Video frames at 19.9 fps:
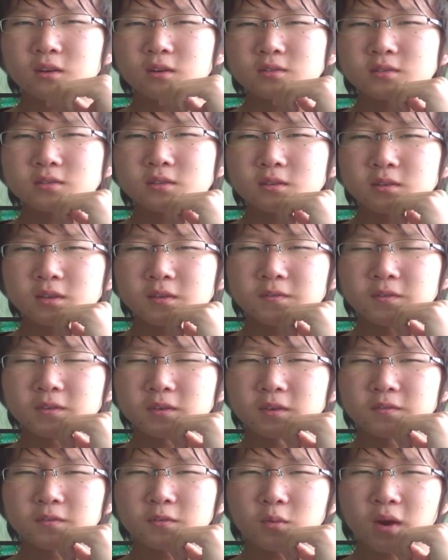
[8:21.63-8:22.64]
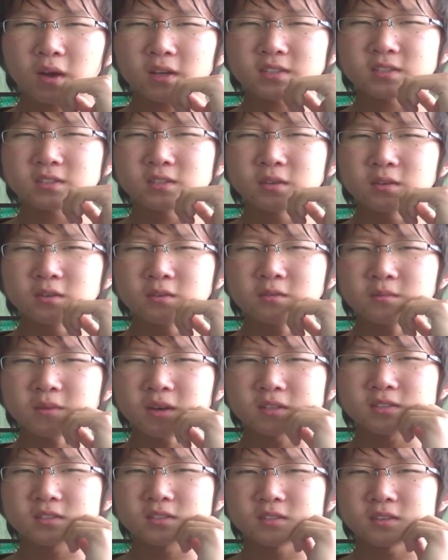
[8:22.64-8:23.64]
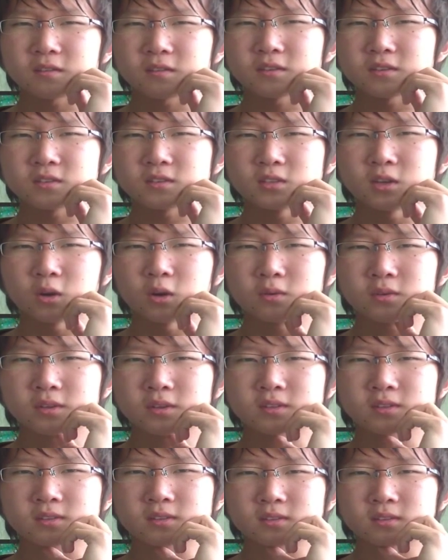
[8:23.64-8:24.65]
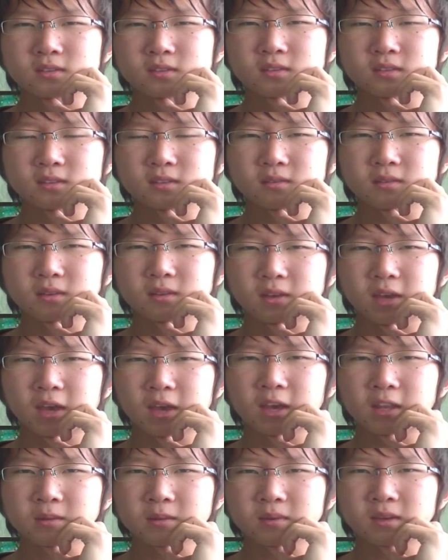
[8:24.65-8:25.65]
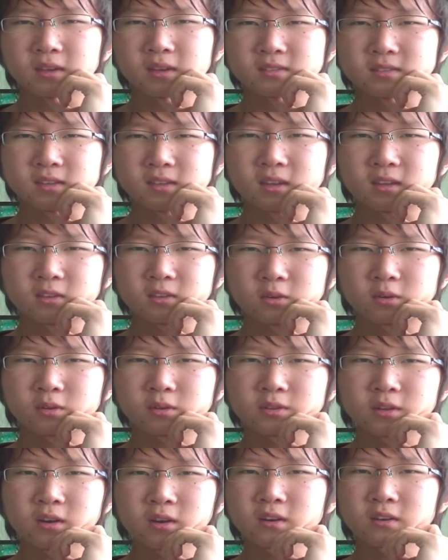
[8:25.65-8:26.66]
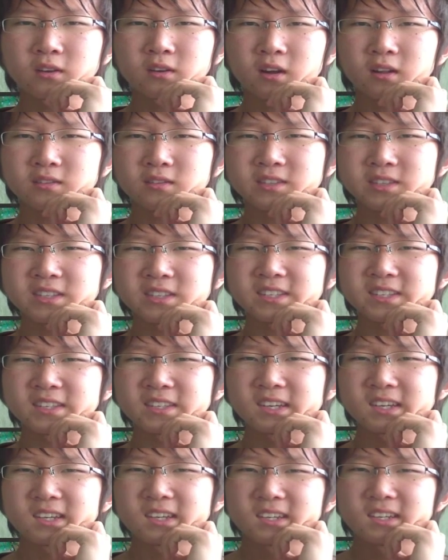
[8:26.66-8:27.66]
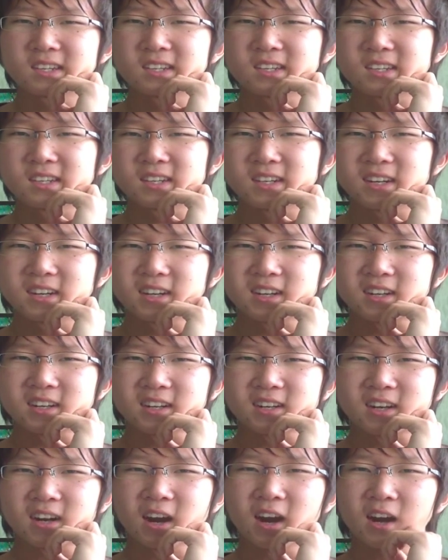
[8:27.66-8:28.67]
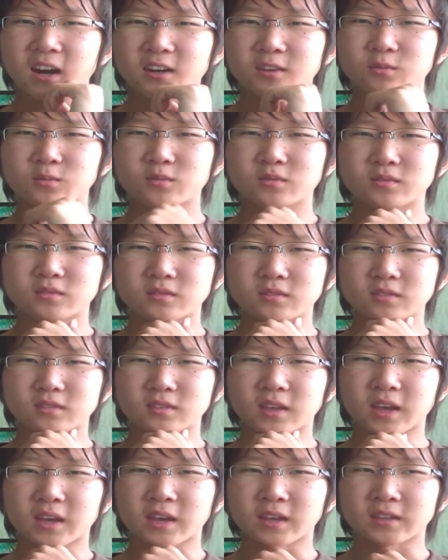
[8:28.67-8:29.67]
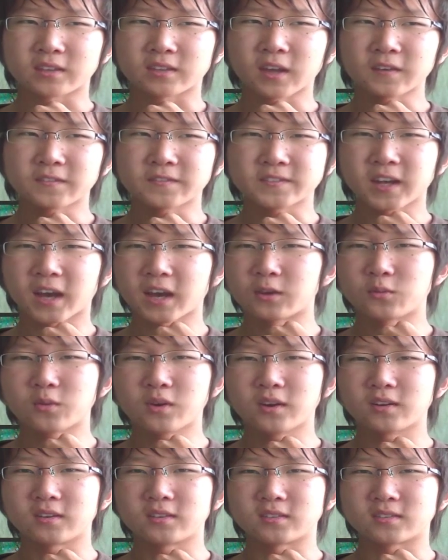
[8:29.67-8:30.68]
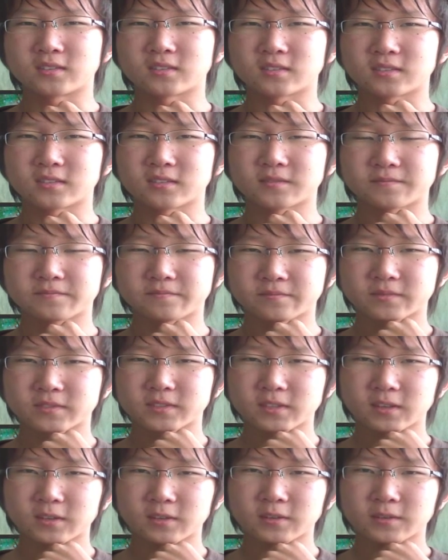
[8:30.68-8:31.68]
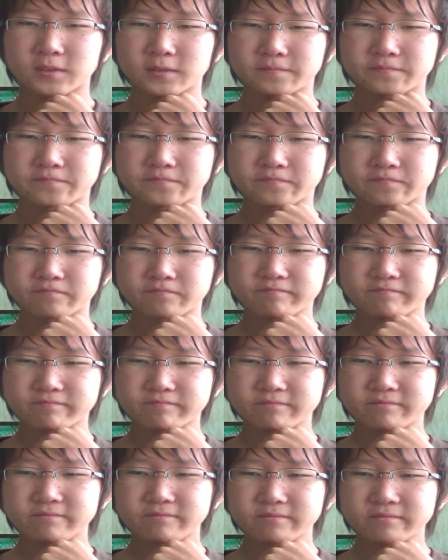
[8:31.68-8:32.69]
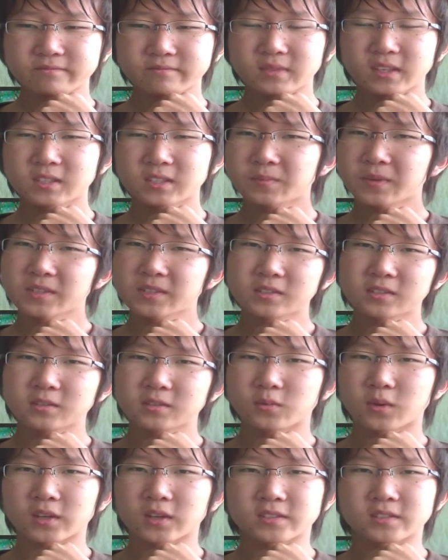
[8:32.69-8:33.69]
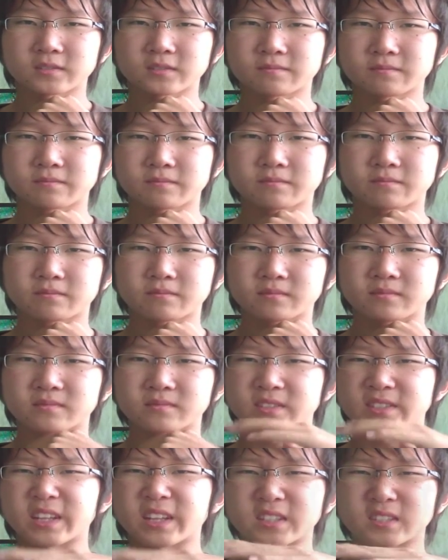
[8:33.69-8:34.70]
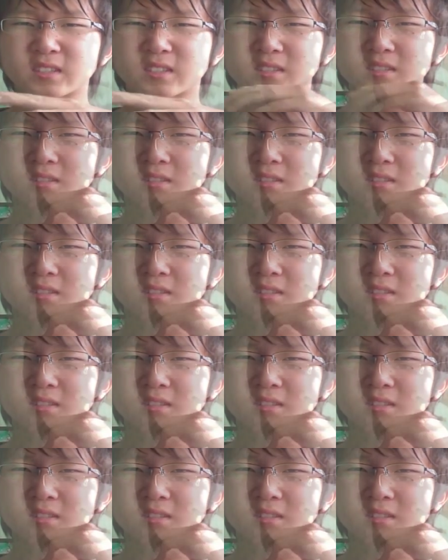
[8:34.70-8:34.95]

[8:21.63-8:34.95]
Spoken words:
Also, if you watch too much of the shonen animes, then you'll learn all the hard and tough guy words. So it's best to watch them less.